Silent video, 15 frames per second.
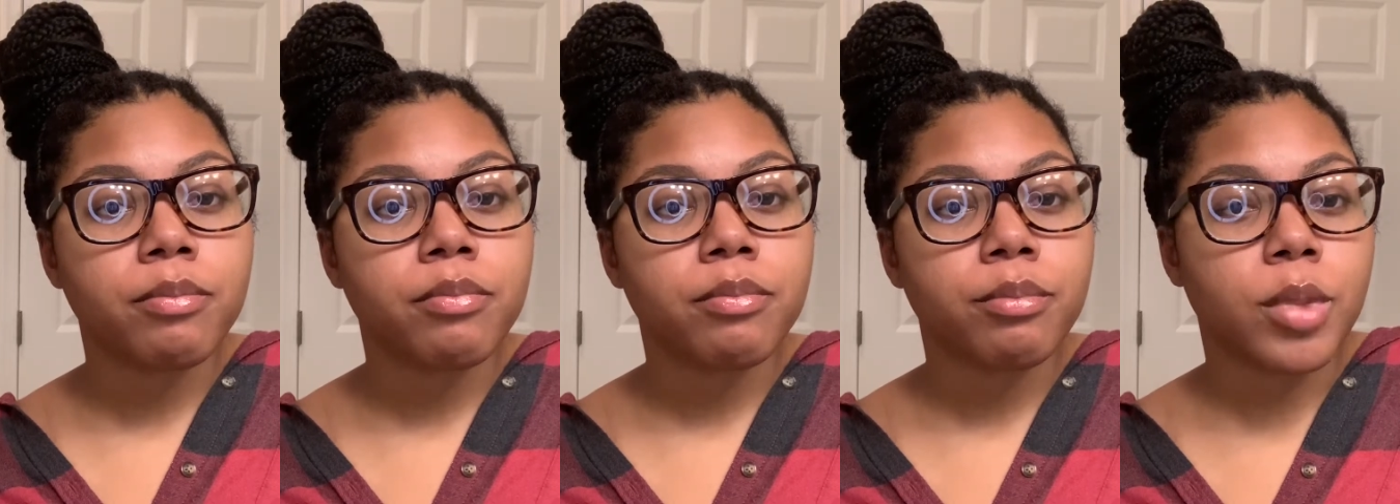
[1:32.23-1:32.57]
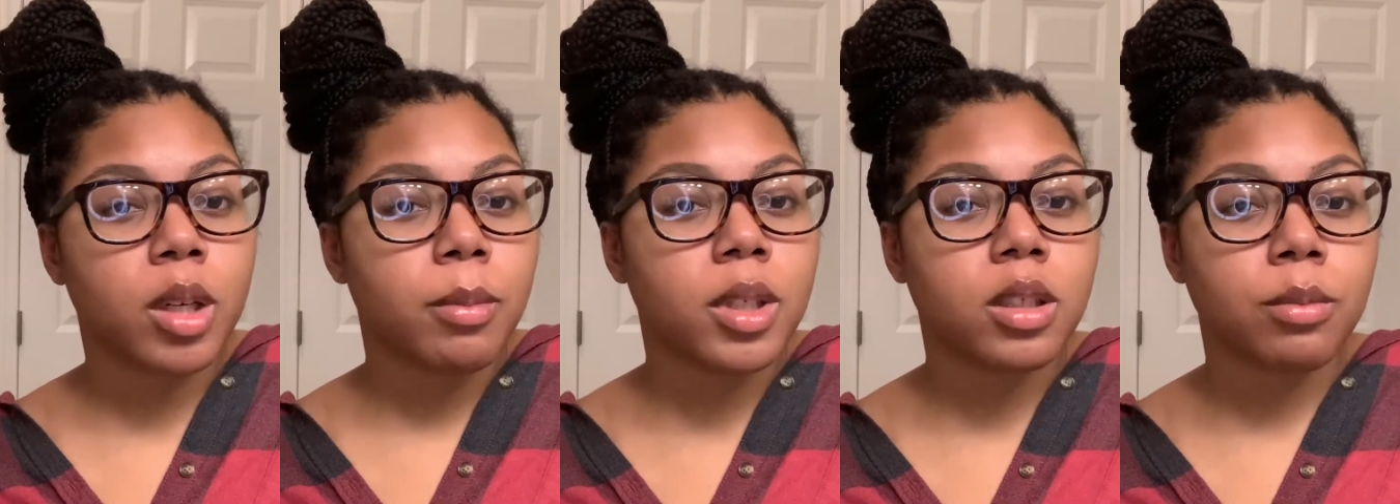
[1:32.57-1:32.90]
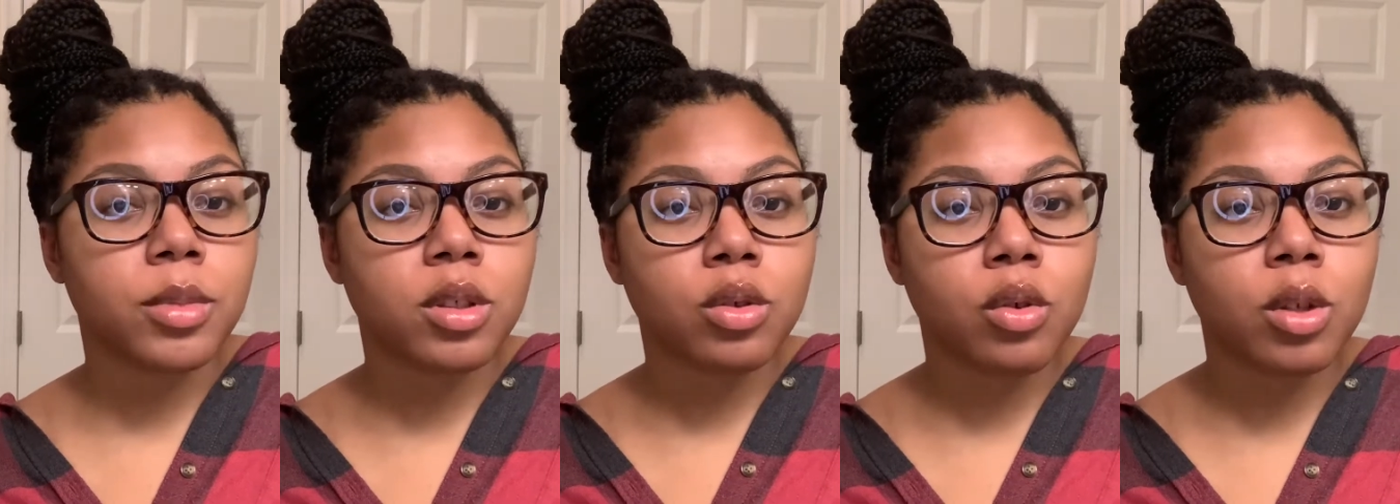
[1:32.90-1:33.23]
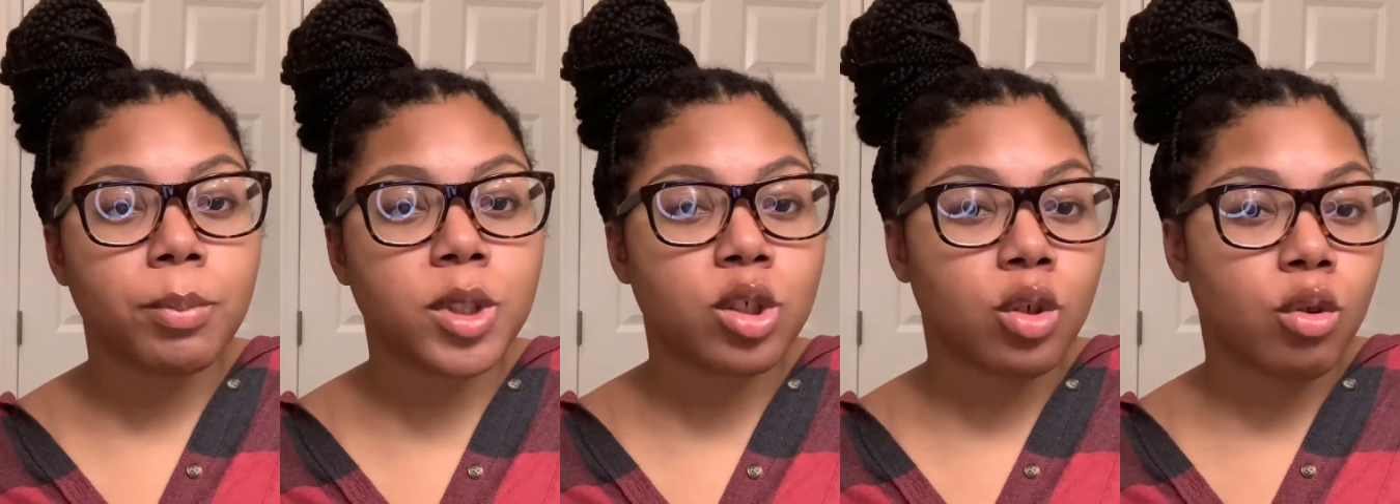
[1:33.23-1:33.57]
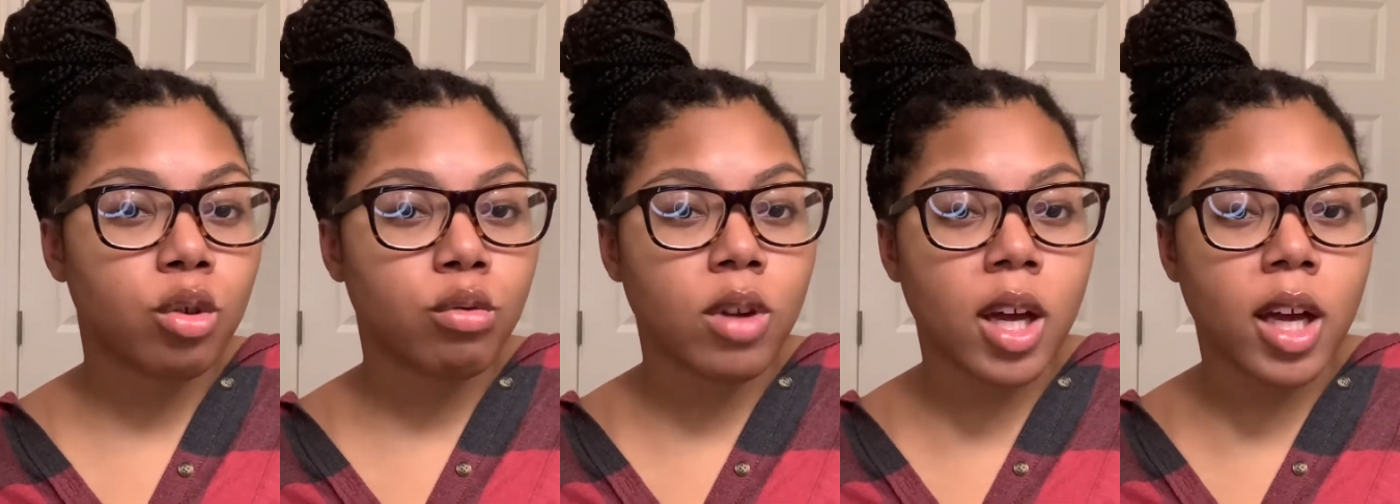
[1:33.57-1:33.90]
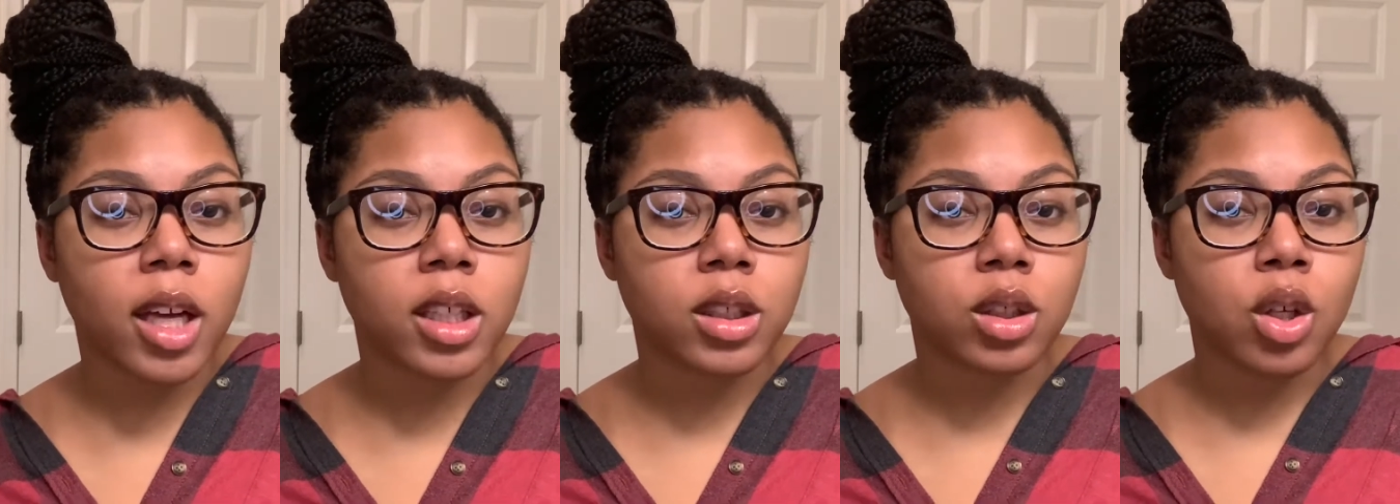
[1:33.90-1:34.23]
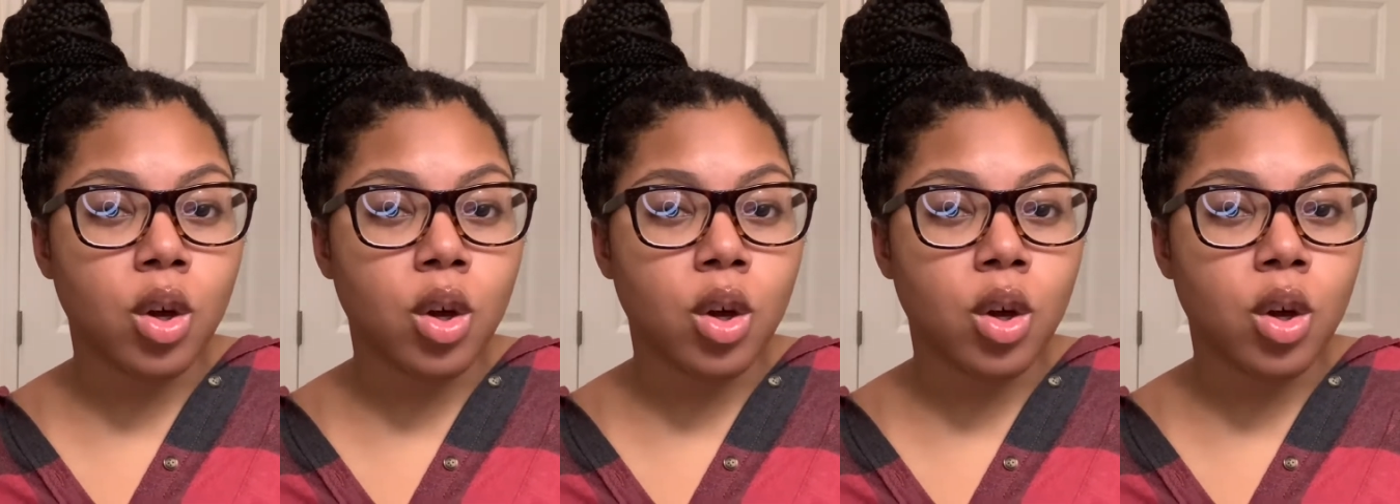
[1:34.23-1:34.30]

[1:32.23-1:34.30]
pretty much I'm just gonna be showing you guys